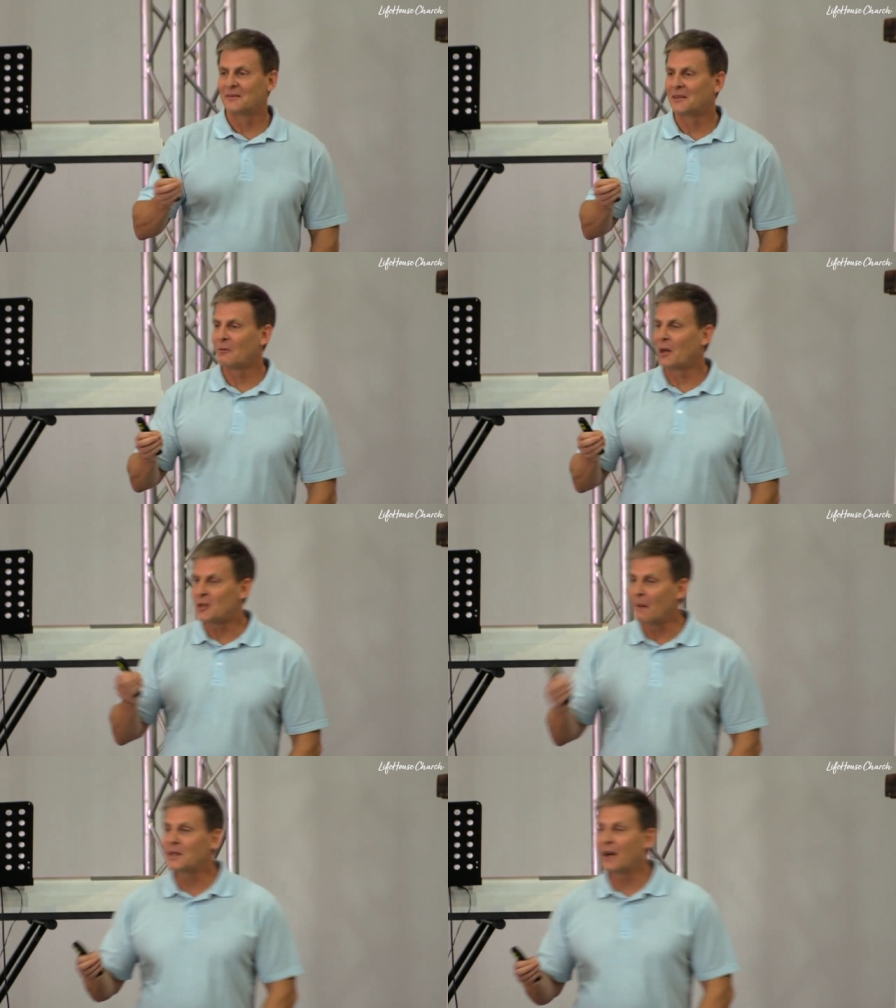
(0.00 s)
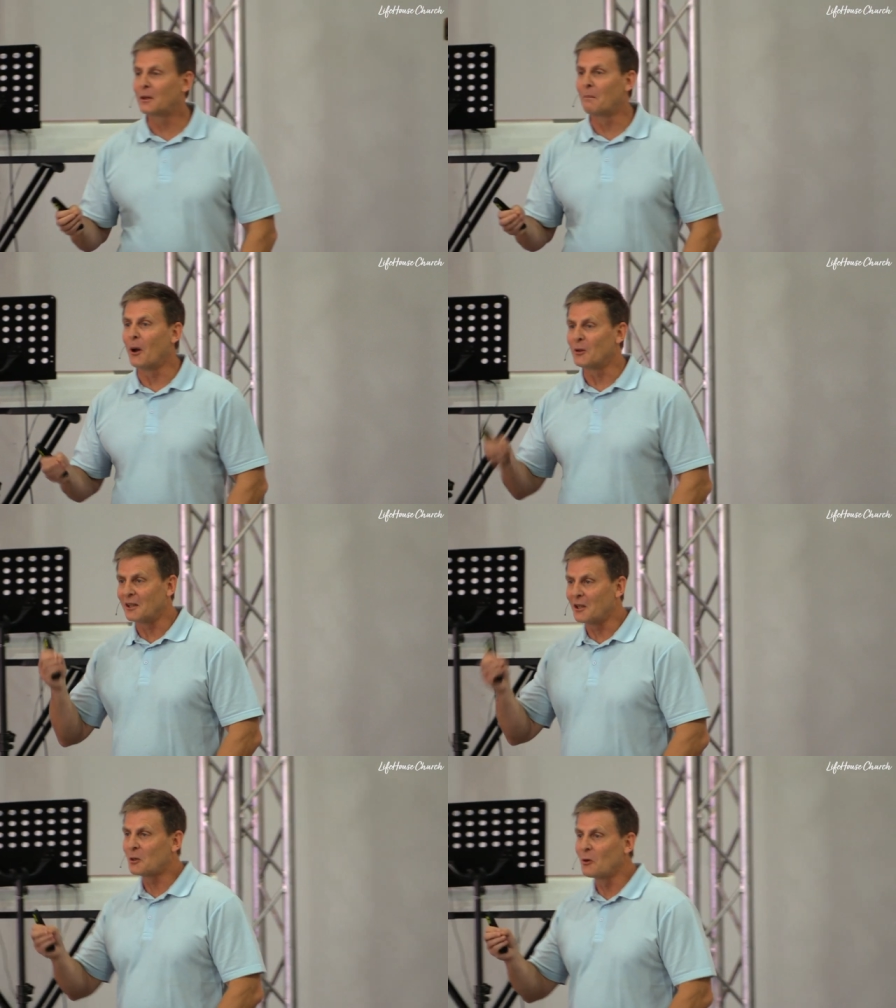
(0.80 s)
where he jumped out the boat and
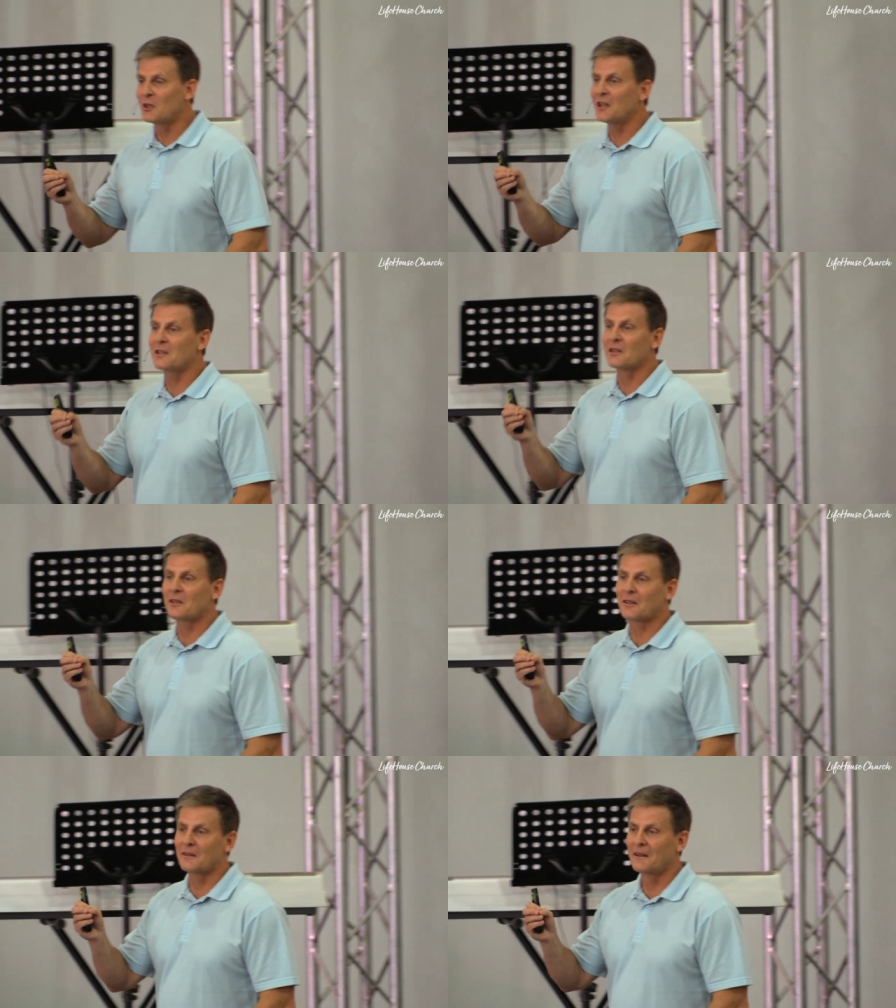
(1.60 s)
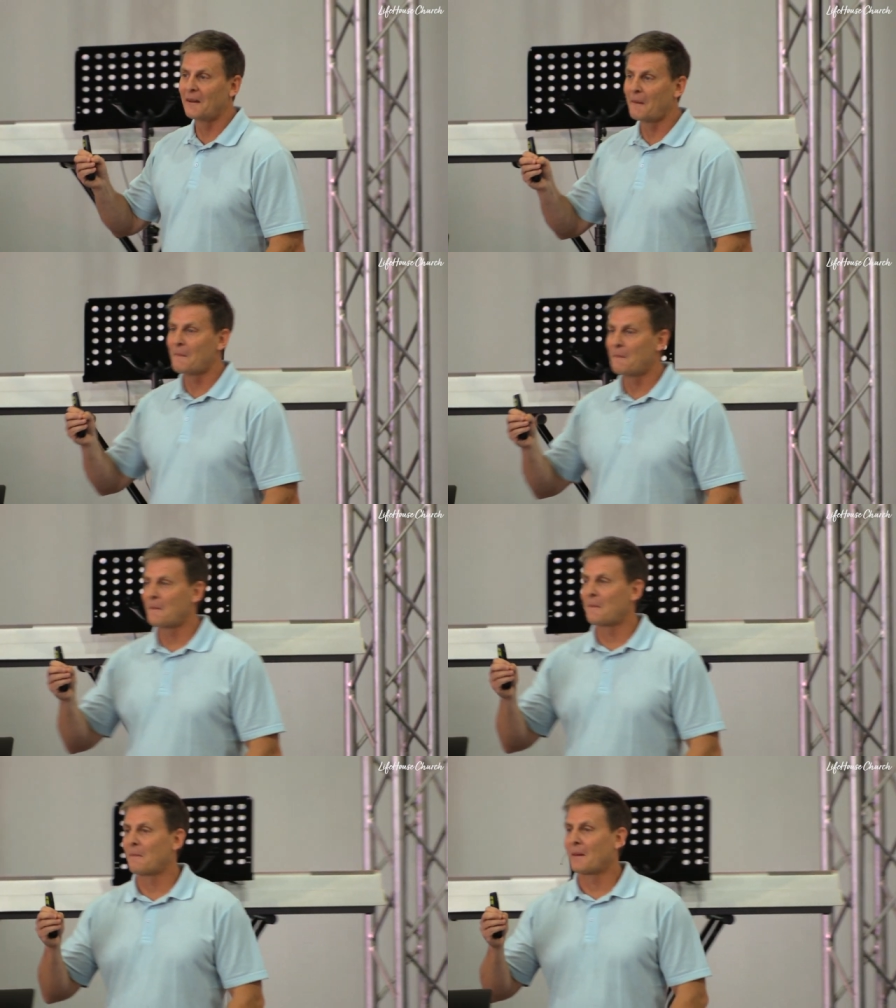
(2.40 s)
he saw Jesus.
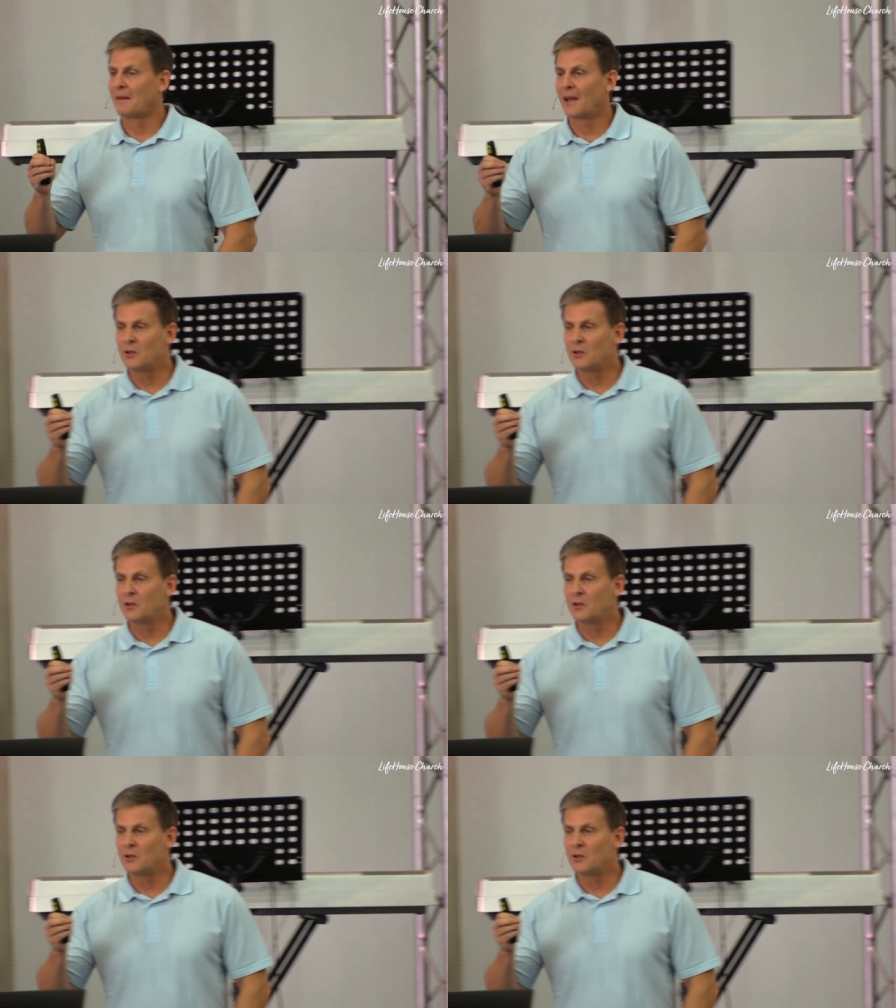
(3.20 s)
And